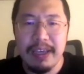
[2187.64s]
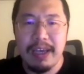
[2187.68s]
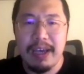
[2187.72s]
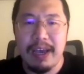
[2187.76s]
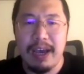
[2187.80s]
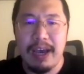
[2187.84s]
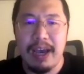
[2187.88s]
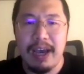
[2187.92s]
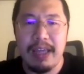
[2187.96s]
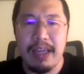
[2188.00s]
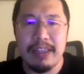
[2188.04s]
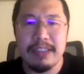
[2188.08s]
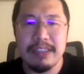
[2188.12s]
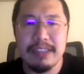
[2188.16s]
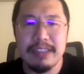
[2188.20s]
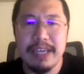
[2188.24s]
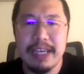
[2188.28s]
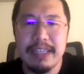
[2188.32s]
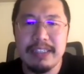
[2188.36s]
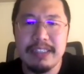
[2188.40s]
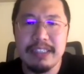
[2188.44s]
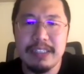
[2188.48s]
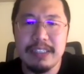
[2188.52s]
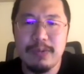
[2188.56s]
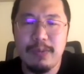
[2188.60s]
In these
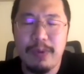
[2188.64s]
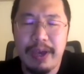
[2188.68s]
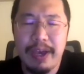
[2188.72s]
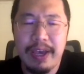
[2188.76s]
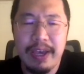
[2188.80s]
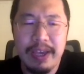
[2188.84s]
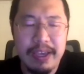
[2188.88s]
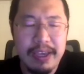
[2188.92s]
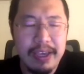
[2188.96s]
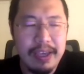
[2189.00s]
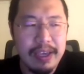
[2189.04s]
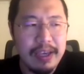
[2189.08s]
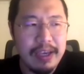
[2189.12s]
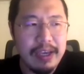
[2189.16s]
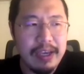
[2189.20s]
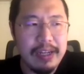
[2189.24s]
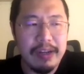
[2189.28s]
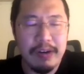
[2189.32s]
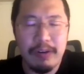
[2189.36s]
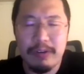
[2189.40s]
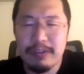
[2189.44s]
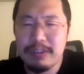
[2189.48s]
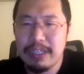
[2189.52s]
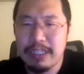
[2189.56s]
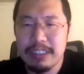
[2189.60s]
cases where
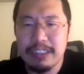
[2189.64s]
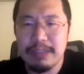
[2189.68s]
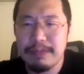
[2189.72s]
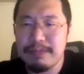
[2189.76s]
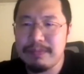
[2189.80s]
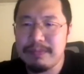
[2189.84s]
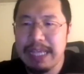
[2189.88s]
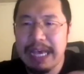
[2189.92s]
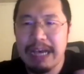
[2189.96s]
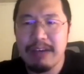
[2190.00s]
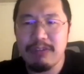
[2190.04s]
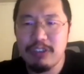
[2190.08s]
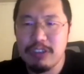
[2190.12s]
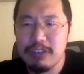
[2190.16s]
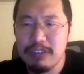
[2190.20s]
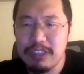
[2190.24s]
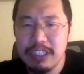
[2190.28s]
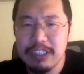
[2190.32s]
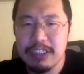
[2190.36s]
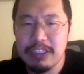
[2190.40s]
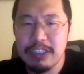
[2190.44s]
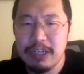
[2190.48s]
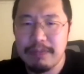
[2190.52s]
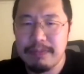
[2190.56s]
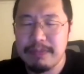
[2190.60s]
there's some downstream
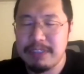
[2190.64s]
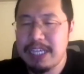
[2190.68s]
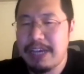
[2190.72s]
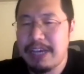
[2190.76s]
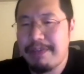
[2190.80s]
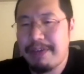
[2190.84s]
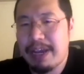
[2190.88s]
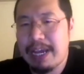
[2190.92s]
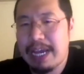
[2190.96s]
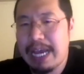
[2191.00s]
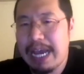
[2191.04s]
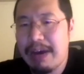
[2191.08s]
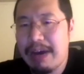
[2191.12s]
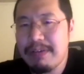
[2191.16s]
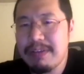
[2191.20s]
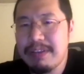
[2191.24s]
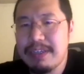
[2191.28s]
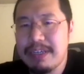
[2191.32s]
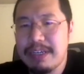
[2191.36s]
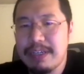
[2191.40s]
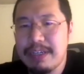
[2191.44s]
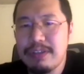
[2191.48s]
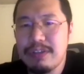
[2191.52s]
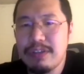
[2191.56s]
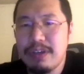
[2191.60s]
system is having an
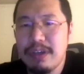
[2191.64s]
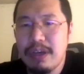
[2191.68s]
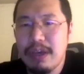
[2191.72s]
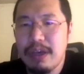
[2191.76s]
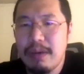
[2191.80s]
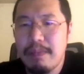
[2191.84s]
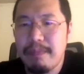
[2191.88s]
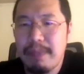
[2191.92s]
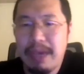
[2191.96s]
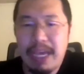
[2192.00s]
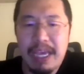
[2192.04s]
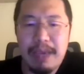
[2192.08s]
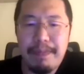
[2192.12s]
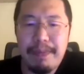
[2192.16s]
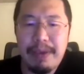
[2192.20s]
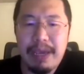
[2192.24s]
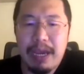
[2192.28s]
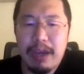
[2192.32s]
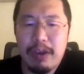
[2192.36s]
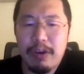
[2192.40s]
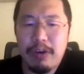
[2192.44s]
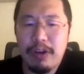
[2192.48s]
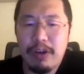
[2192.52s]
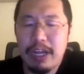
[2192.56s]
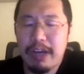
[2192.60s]
outage, maybe
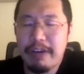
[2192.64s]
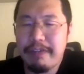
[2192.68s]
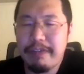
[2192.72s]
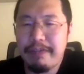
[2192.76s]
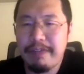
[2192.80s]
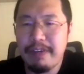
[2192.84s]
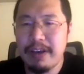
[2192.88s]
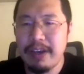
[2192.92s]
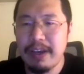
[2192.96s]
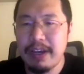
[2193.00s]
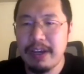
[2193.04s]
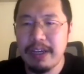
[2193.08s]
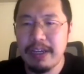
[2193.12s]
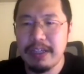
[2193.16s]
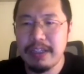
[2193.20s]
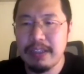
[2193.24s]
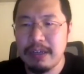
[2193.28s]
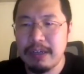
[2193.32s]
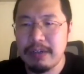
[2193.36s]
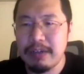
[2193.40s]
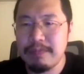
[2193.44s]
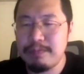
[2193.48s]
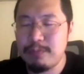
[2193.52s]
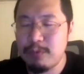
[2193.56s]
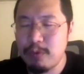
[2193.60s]
I could have
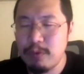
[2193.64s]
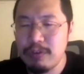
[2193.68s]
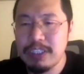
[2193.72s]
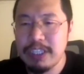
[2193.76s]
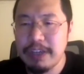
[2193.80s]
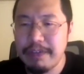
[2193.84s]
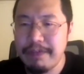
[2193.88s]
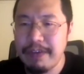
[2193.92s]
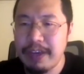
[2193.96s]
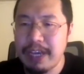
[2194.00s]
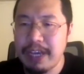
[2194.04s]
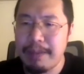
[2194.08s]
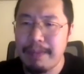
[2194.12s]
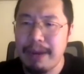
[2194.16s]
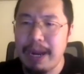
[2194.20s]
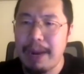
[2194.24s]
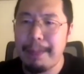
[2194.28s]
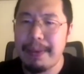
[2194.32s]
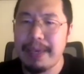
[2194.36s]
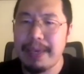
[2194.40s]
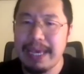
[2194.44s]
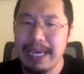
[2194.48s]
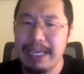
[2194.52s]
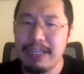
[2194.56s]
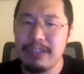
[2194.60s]
do something in my
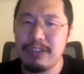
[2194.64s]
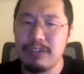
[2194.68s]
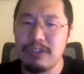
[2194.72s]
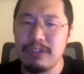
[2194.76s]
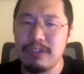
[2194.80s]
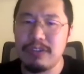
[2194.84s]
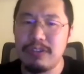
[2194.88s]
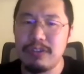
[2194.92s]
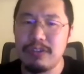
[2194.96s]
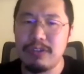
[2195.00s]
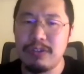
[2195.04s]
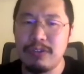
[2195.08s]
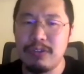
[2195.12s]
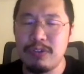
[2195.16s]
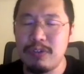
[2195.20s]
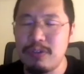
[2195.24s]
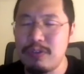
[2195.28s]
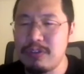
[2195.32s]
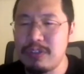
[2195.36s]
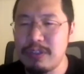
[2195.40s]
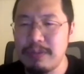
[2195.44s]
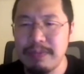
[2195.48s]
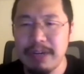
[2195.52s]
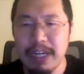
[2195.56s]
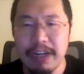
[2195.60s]
application to
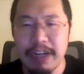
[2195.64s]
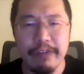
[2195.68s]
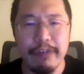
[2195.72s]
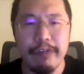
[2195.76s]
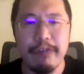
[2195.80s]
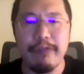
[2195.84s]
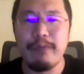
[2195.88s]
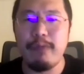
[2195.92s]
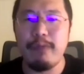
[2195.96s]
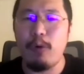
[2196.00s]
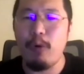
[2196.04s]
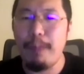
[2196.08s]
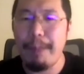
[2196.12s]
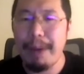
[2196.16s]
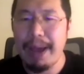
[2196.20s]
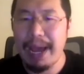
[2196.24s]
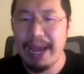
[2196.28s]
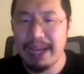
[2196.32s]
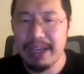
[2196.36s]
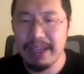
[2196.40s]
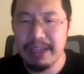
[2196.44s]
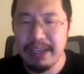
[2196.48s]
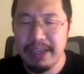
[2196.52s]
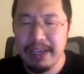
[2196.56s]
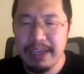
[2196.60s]
use some kind of a
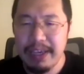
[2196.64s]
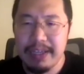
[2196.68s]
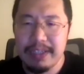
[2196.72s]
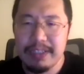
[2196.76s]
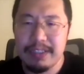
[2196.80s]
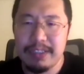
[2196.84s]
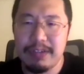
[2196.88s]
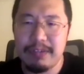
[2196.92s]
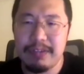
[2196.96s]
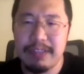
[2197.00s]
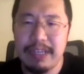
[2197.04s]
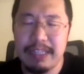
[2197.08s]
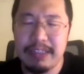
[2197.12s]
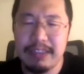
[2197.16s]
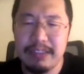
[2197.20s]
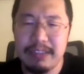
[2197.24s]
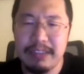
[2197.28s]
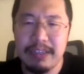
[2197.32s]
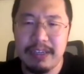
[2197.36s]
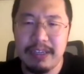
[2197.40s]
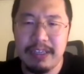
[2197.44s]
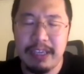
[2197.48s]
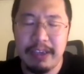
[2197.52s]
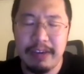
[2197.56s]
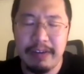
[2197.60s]
fallback so that
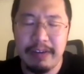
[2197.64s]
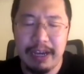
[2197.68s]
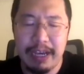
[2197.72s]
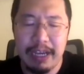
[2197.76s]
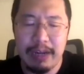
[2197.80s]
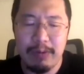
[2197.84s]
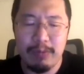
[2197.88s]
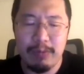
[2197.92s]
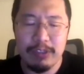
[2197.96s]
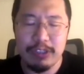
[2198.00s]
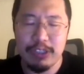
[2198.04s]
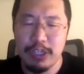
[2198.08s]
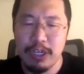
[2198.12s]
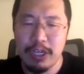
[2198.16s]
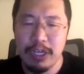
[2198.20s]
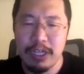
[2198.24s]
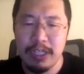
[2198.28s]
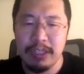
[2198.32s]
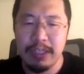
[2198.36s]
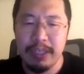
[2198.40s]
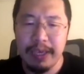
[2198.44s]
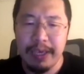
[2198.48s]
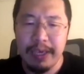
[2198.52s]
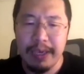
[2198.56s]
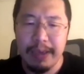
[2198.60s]
I can
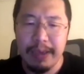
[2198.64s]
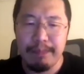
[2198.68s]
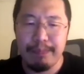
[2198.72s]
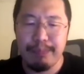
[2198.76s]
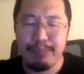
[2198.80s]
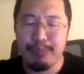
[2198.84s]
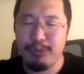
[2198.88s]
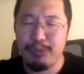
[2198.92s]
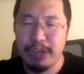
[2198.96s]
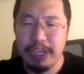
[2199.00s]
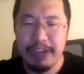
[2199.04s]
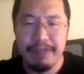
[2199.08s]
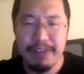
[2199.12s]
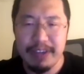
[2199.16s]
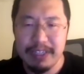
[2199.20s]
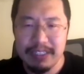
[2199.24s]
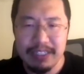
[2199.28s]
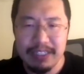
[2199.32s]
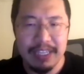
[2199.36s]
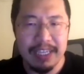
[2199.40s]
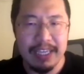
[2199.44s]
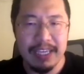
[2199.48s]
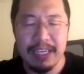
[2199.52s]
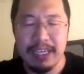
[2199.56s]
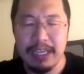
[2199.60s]
return
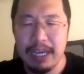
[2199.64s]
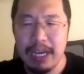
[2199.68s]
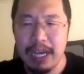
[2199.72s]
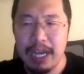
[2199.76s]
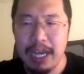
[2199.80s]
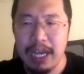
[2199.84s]
previously